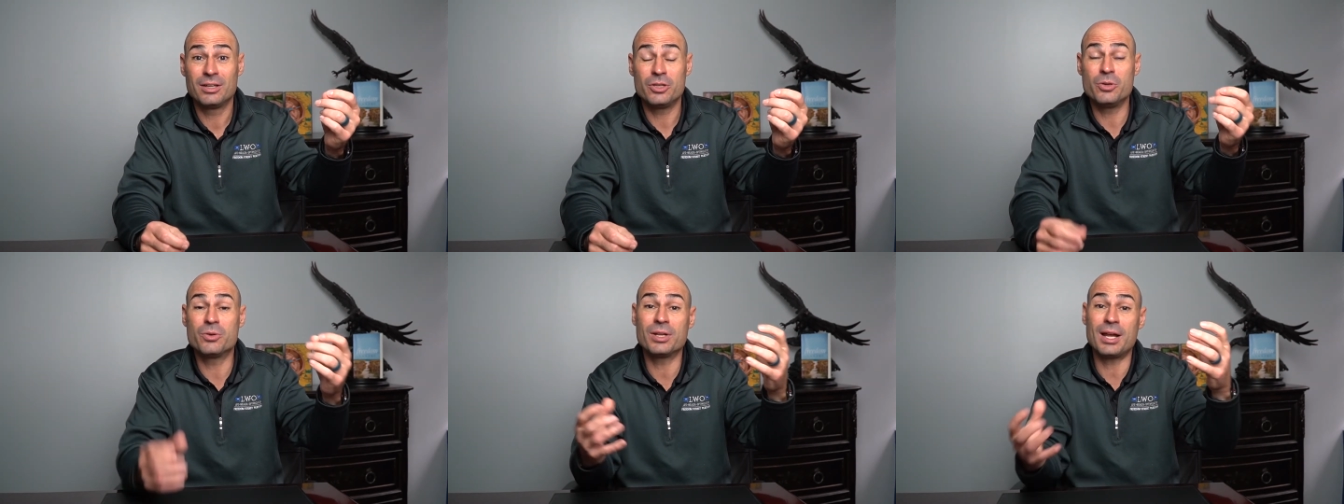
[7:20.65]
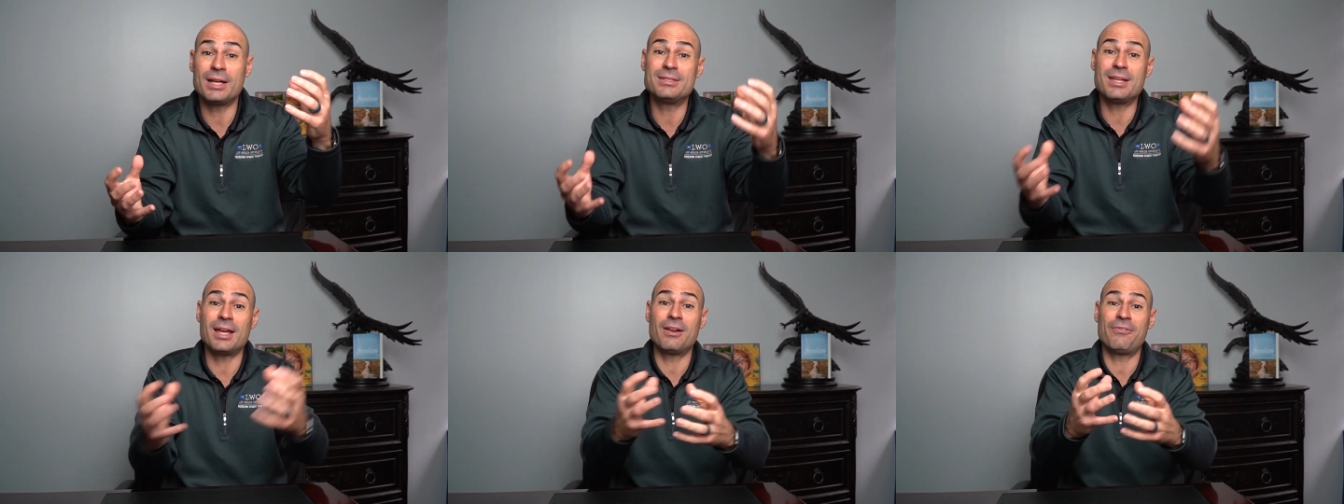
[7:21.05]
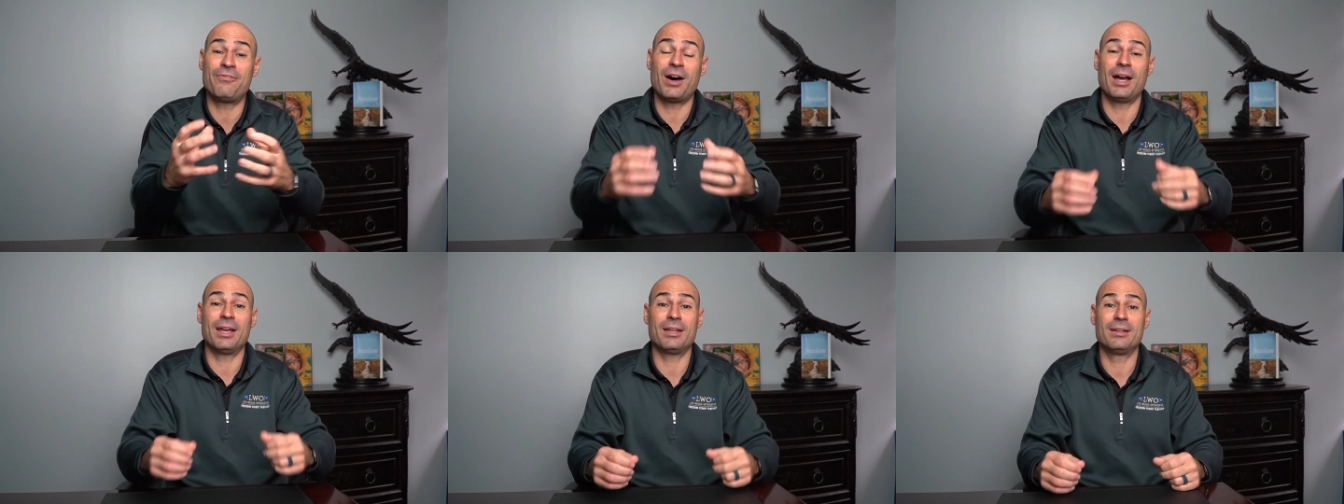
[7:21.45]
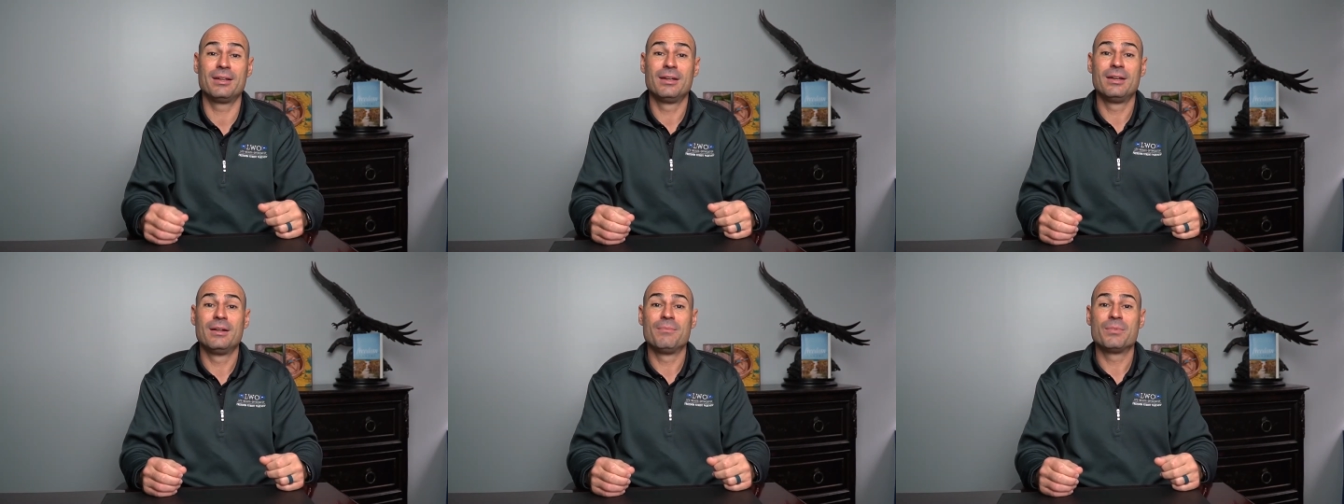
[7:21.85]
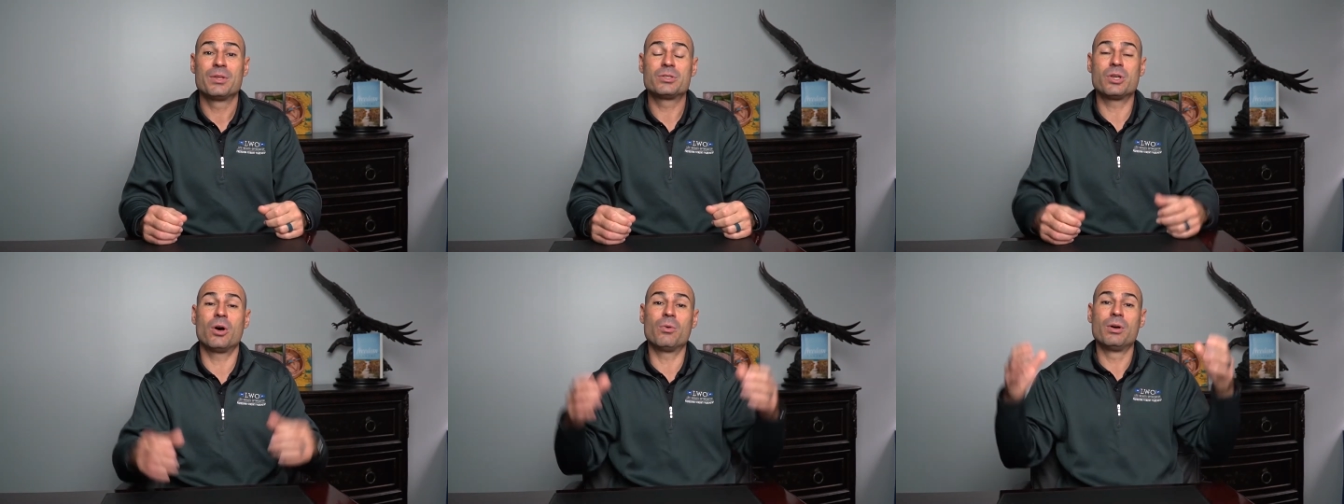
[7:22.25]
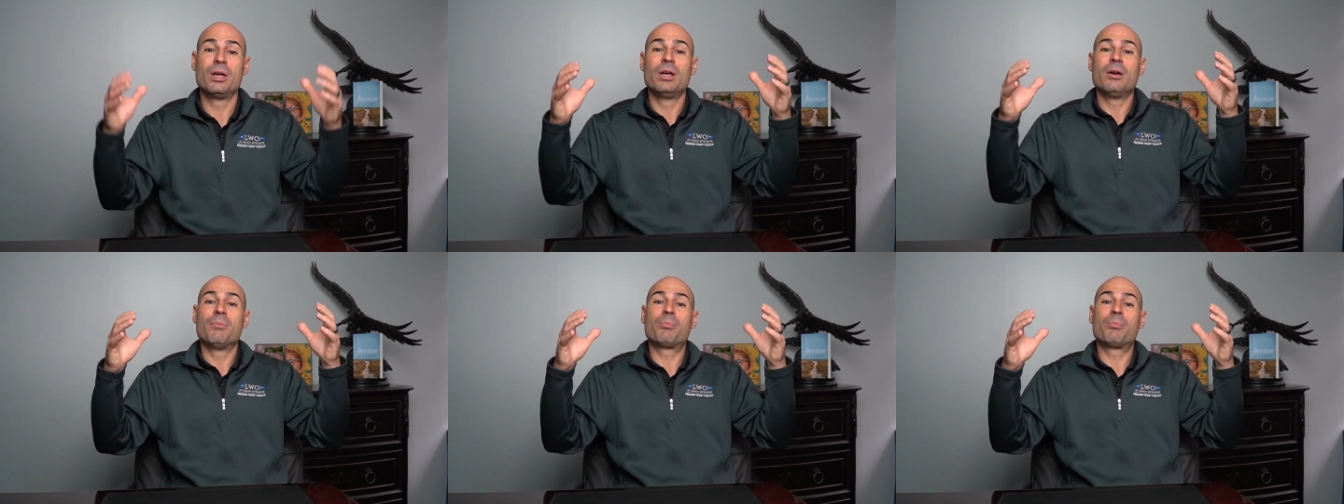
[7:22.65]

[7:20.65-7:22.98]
You can identify it. So,